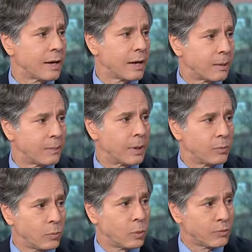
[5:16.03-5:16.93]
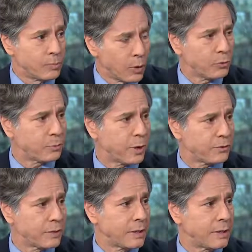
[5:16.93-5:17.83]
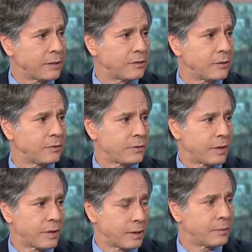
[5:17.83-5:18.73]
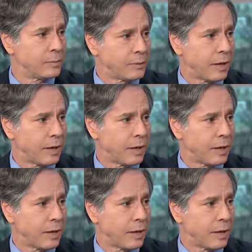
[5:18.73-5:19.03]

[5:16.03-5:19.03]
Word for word: Uh, but what's most pressing is this uh,